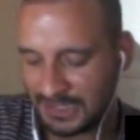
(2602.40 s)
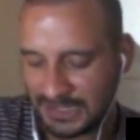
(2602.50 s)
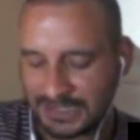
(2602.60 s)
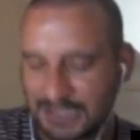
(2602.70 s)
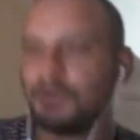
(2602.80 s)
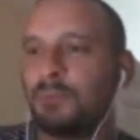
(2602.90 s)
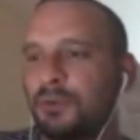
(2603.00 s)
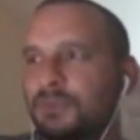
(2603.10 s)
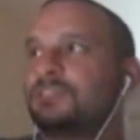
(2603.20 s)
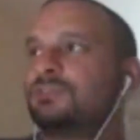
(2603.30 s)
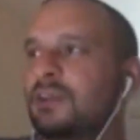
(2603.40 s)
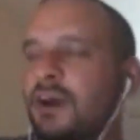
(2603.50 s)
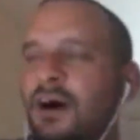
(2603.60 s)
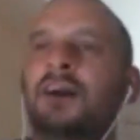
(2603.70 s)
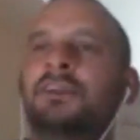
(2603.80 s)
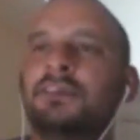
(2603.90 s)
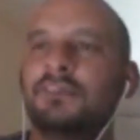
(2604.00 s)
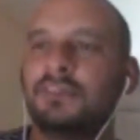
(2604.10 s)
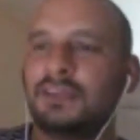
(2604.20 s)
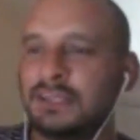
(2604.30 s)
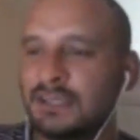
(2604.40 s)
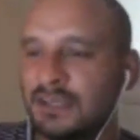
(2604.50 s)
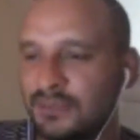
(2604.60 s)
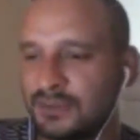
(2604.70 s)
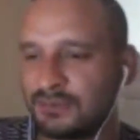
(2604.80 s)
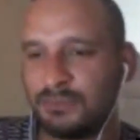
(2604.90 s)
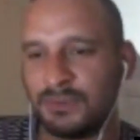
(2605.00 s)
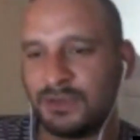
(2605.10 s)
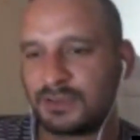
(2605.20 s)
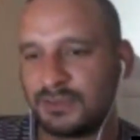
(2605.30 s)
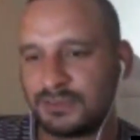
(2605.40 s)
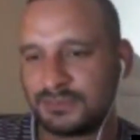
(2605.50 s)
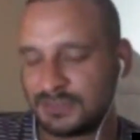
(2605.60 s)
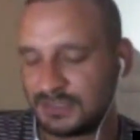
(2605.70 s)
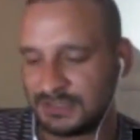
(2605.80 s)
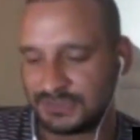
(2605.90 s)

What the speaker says: give up or disregard the great work that the